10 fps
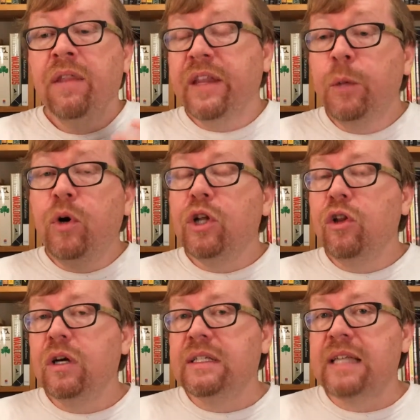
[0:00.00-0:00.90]
Then the book
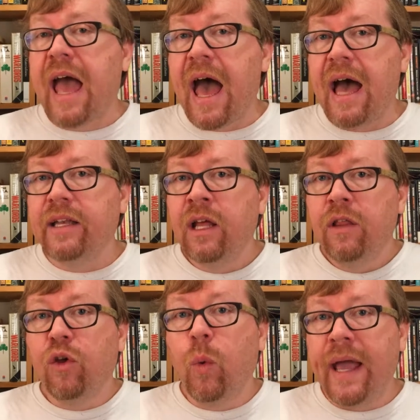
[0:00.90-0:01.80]
looks at
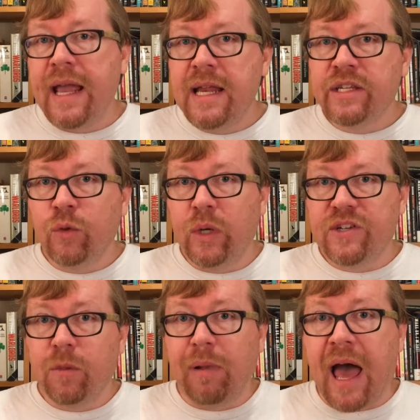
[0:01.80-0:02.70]
the ways in
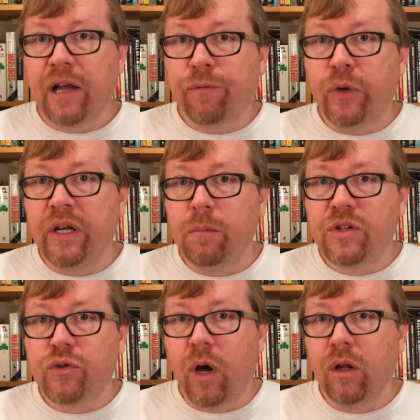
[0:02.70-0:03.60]
which the Black freedom
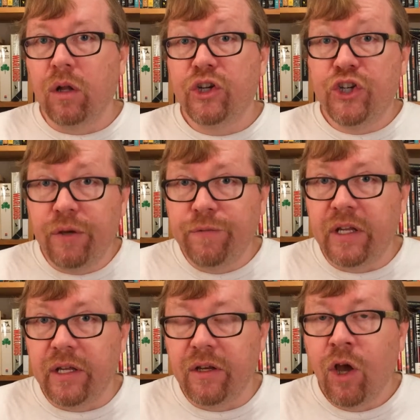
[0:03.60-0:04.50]
struggle
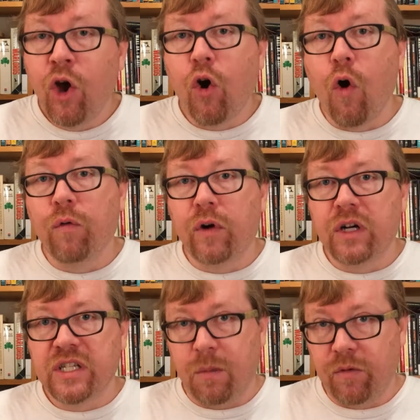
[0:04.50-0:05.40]
shifted
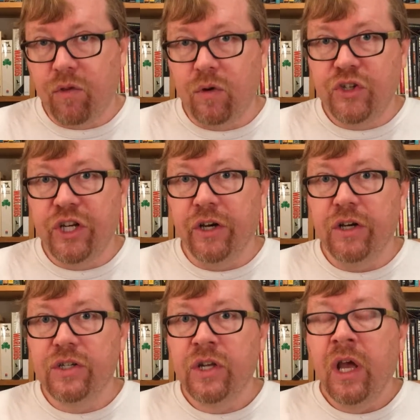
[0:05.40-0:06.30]
over some of those
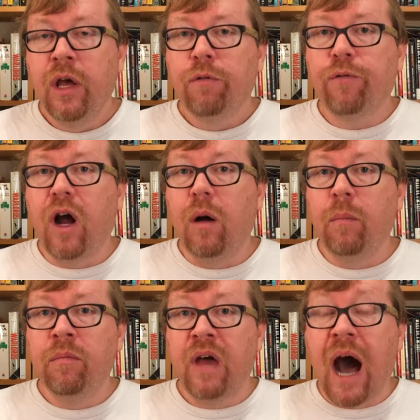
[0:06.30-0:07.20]
years.
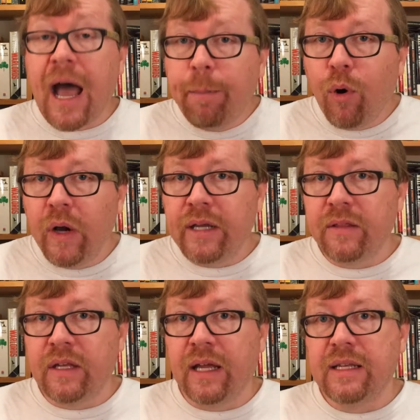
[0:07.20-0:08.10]
From the high point
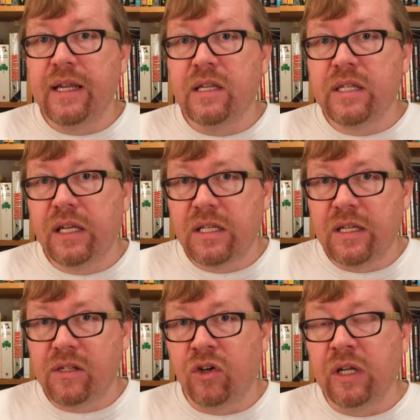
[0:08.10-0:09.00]
in the
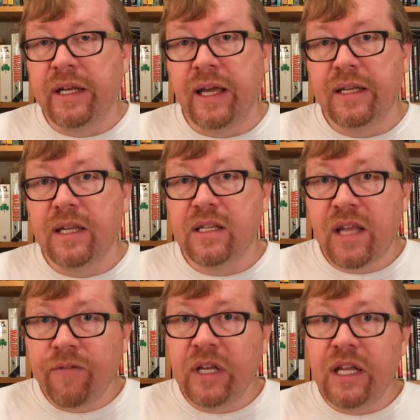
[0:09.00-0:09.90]
1960s and early
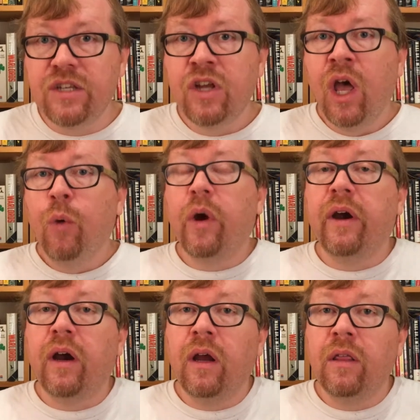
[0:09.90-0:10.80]
1970s,
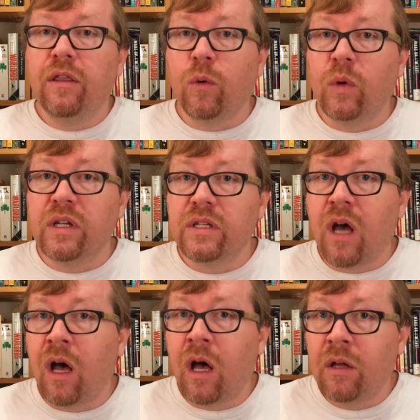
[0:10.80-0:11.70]
where there was
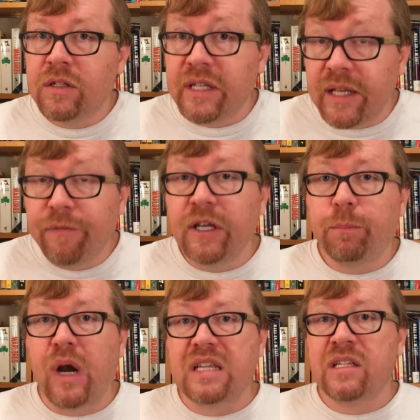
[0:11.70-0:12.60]
a
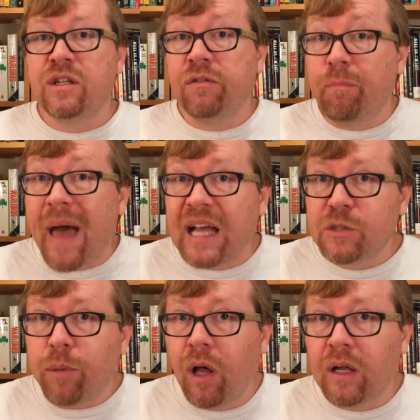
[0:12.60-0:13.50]
significant presence of
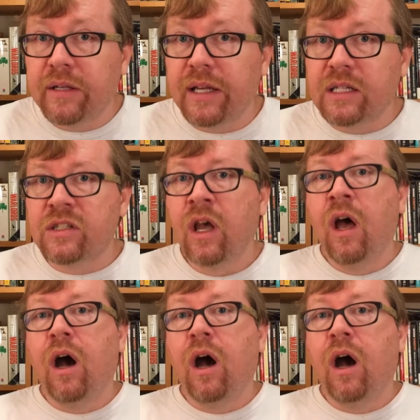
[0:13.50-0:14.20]
mass politics,